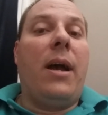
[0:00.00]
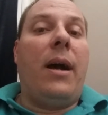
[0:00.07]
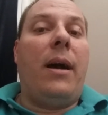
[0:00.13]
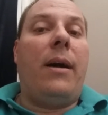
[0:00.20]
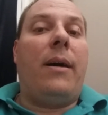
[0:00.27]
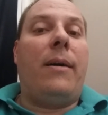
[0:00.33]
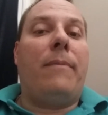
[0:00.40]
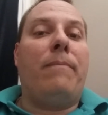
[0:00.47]

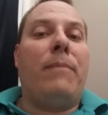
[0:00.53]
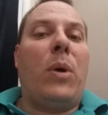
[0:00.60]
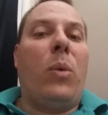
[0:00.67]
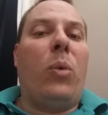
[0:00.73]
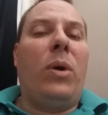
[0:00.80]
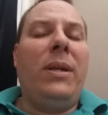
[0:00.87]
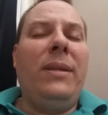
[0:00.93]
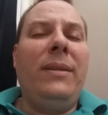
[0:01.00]

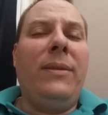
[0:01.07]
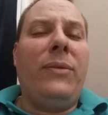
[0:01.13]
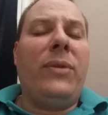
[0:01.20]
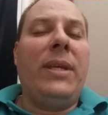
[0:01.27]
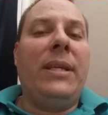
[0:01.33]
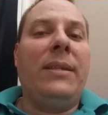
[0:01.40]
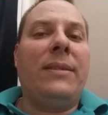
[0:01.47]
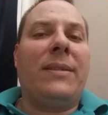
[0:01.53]
One of the
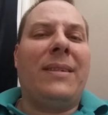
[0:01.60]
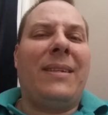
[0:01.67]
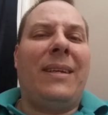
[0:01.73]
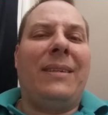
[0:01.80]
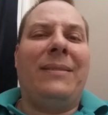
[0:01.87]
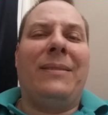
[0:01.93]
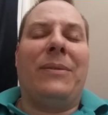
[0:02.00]
things that